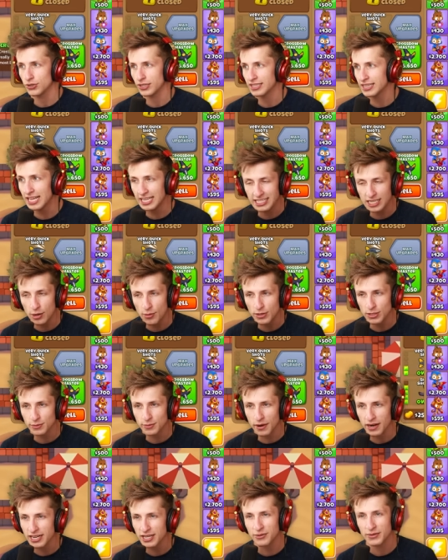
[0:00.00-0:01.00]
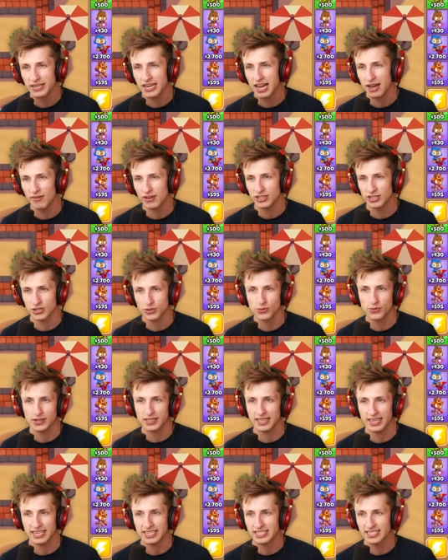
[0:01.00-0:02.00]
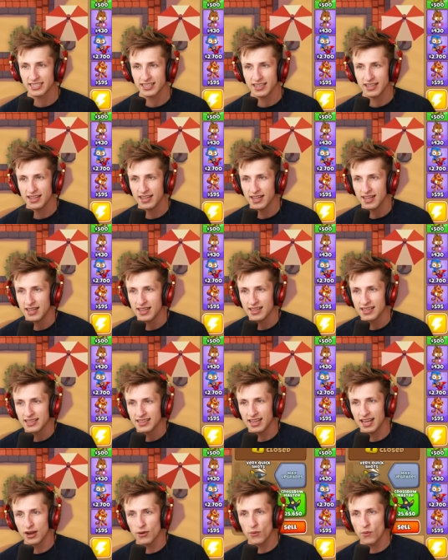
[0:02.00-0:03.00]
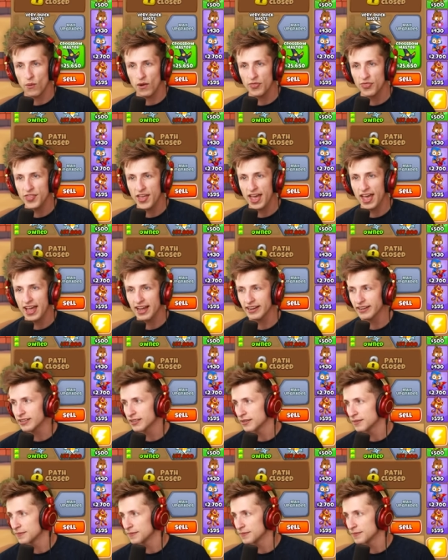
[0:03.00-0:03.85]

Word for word: Like, that's how much money we have, I just realized. Like, what the heck?